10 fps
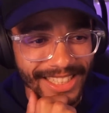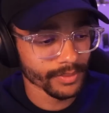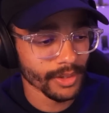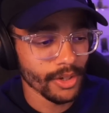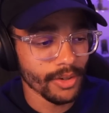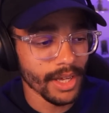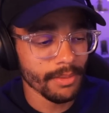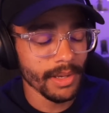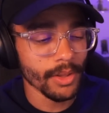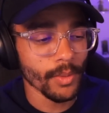Are you
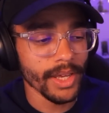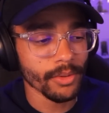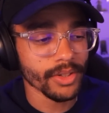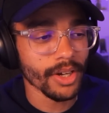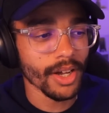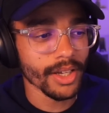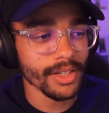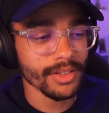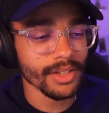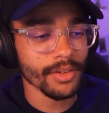kidding me? The way he was talking
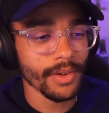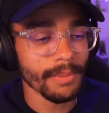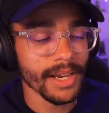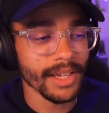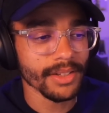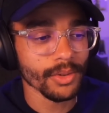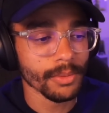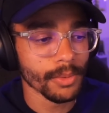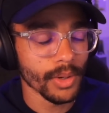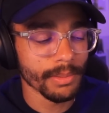and stuff? I mean, I guess
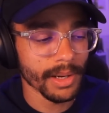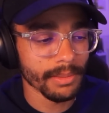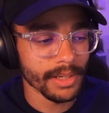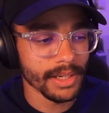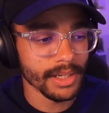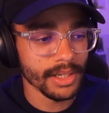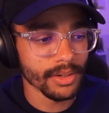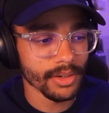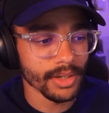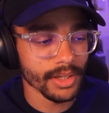old boy probably didn't
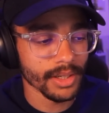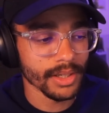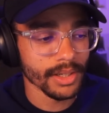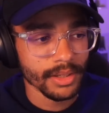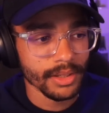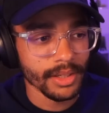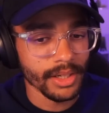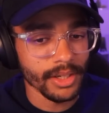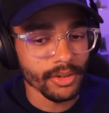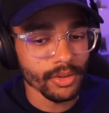hear, uh,
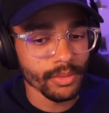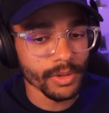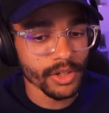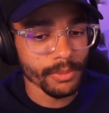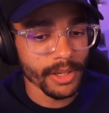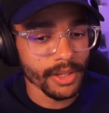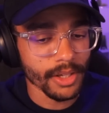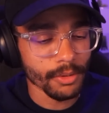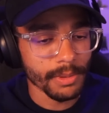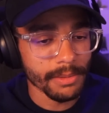didn't hear too much about the
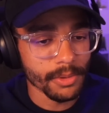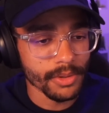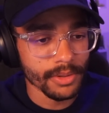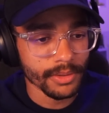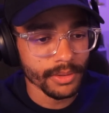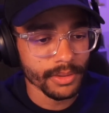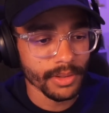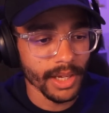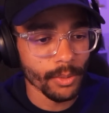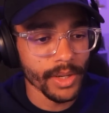other people
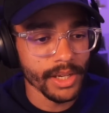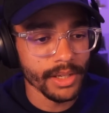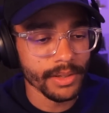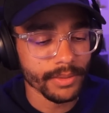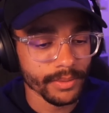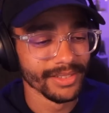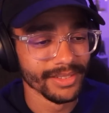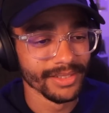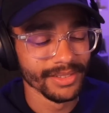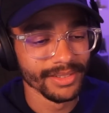like we did.
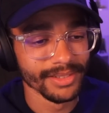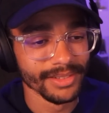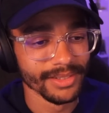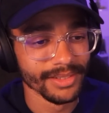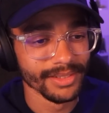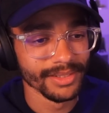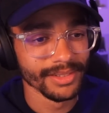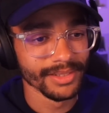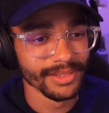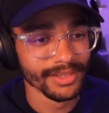Because everyone is
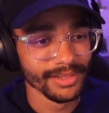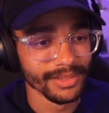lying.